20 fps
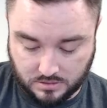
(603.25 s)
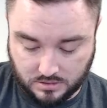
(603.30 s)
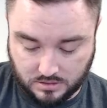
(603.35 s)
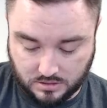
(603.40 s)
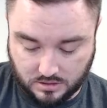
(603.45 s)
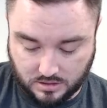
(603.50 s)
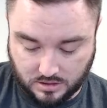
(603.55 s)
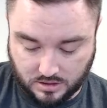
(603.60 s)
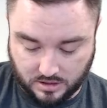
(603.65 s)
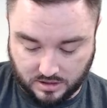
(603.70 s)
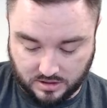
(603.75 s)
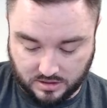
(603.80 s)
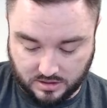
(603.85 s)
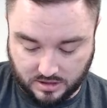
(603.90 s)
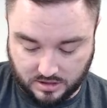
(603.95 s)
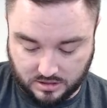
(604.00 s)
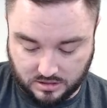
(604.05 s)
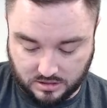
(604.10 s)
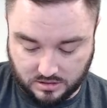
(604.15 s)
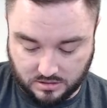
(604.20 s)
can I get
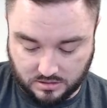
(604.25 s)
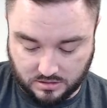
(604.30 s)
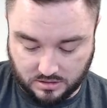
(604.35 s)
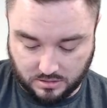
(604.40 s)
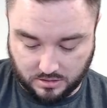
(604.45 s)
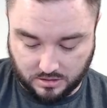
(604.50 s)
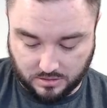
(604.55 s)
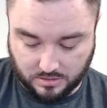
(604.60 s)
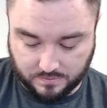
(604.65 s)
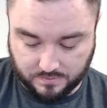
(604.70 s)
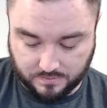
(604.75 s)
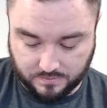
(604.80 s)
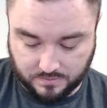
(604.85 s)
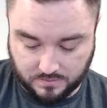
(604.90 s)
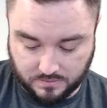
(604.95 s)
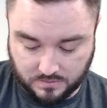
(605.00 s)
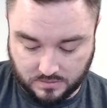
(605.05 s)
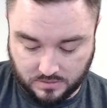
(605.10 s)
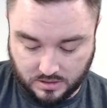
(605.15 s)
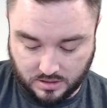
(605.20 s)
that to, there we go.
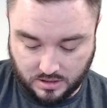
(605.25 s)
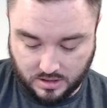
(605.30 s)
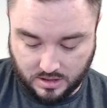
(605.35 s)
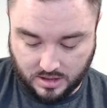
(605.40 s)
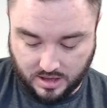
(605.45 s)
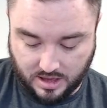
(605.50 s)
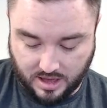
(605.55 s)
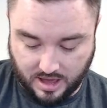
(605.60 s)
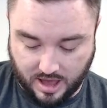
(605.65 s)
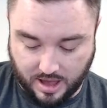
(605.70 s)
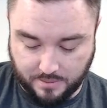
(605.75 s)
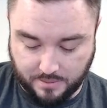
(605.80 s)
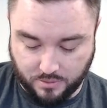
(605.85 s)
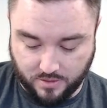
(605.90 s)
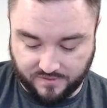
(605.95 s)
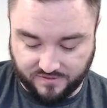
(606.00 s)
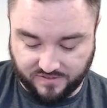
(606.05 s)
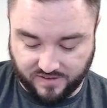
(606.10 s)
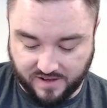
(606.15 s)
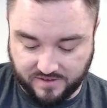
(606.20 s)

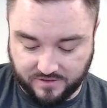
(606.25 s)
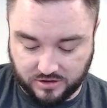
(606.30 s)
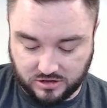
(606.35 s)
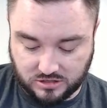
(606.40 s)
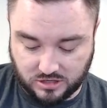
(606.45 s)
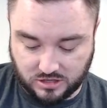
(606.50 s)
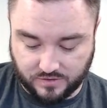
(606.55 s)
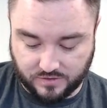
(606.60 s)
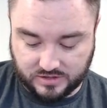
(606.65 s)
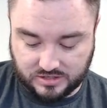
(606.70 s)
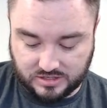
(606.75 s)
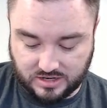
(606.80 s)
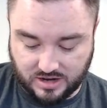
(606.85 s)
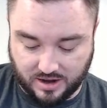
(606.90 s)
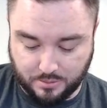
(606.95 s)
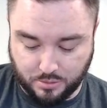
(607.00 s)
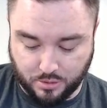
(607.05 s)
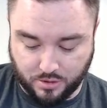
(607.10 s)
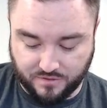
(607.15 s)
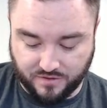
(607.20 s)
8.5 on the surface,
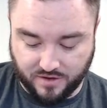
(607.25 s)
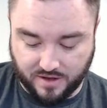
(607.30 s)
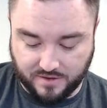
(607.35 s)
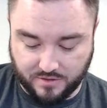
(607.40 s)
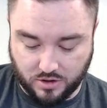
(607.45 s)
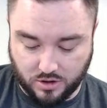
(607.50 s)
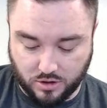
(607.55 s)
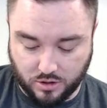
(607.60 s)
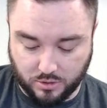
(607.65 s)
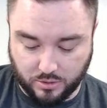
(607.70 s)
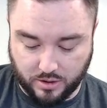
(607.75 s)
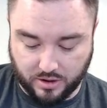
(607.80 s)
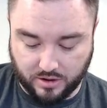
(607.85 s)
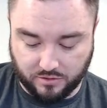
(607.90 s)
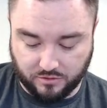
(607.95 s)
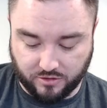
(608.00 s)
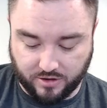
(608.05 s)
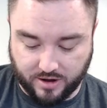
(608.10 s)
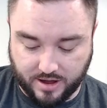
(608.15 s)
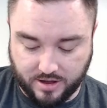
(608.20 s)
9.5 all the way
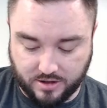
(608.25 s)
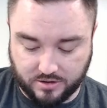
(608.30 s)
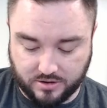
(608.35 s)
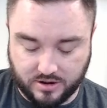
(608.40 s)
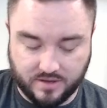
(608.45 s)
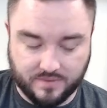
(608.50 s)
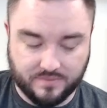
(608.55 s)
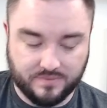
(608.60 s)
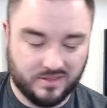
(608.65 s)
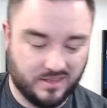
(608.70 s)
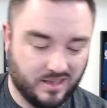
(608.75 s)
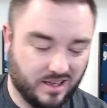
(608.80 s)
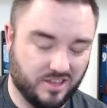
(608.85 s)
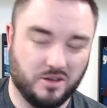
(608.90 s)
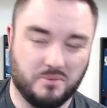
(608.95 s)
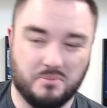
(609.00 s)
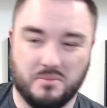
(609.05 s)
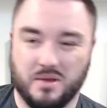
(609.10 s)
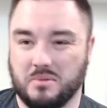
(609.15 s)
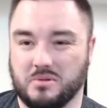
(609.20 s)
around. I
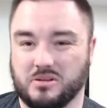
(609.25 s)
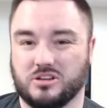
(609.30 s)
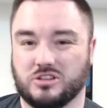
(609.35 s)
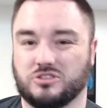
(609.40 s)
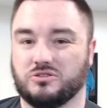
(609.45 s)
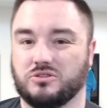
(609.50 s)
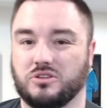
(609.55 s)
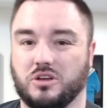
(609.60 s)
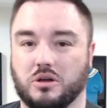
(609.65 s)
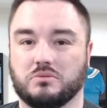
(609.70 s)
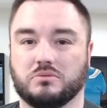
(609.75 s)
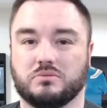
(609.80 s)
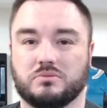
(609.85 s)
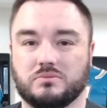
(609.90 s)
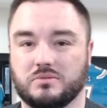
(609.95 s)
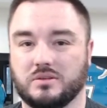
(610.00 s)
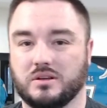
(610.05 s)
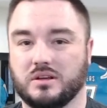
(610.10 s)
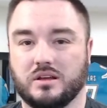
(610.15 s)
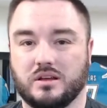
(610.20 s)
thought maybe just, you know,
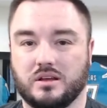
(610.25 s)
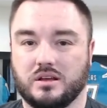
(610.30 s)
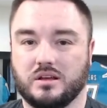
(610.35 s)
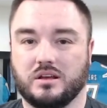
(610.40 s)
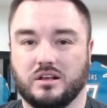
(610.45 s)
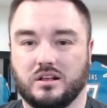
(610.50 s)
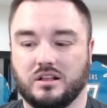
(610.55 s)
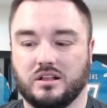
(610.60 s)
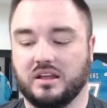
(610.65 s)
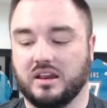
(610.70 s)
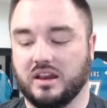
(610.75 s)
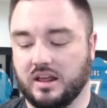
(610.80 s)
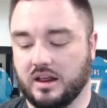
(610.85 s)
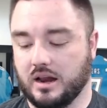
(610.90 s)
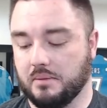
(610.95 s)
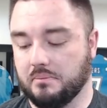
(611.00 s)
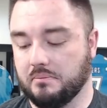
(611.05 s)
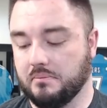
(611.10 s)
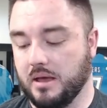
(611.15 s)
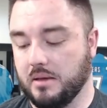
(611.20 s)
cleaning it
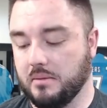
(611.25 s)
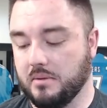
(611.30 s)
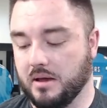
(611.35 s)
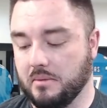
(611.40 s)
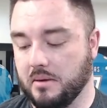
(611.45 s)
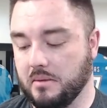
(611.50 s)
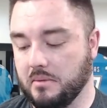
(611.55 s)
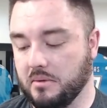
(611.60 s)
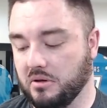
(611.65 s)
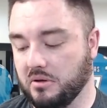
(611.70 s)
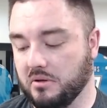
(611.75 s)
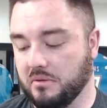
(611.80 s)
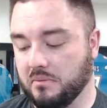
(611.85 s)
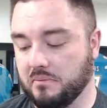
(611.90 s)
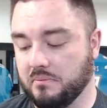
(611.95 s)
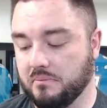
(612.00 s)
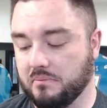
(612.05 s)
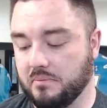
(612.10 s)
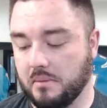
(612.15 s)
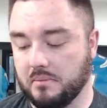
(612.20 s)
up, maybe I might be able to
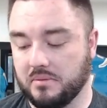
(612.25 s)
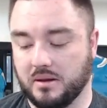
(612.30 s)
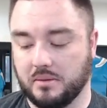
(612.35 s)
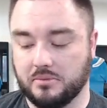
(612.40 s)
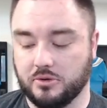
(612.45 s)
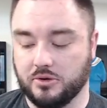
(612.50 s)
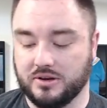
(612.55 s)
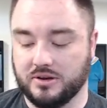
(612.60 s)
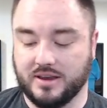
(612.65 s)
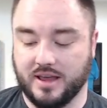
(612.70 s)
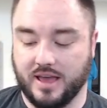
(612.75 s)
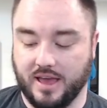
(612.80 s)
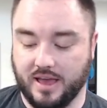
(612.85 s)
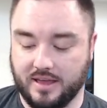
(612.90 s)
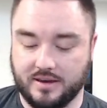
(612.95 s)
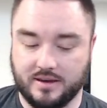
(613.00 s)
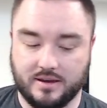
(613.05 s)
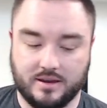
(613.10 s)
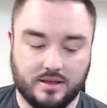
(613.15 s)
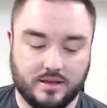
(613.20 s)
bump it up to a
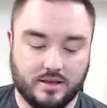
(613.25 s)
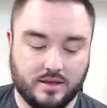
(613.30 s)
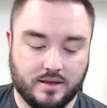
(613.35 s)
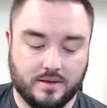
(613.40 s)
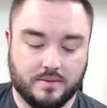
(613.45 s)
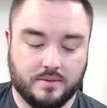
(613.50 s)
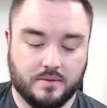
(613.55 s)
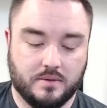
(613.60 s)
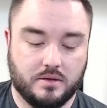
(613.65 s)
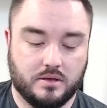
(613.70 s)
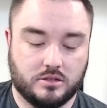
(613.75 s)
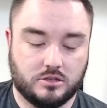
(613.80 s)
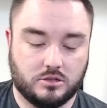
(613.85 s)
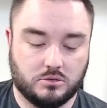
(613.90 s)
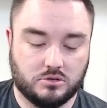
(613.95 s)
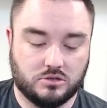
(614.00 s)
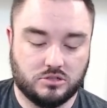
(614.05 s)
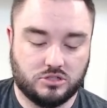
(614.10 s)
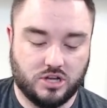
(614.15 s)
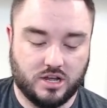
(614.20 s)
10. So
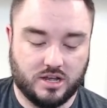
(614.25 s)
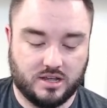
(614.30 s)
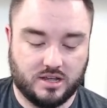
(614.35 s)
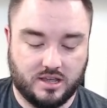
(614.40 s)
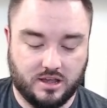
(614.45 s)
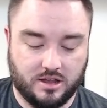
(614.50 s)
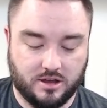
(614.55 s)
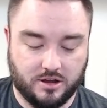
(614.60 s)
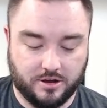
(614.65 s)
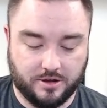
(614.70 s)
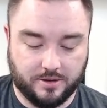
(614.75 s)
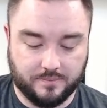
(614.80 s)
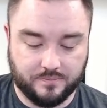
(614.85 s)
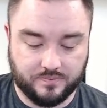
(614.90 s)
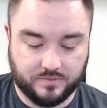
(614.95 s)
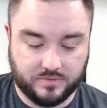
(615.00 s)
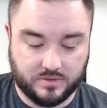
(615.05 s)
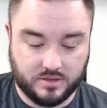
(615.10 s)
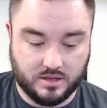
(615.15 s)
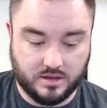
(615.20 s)
we'll check here.
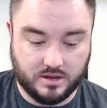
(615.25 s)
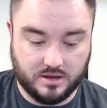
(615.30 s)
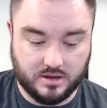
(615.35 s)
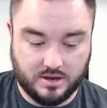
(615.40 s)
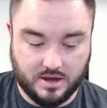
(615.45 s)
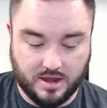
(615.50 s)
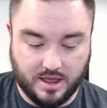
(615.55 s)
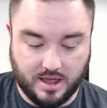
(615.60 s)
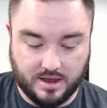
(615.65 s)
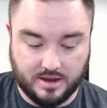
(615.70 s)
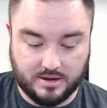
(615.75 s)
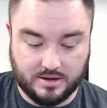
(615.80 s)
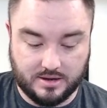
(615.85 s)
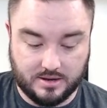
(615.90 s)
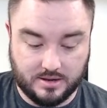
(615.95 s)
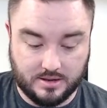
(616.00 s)
Nate,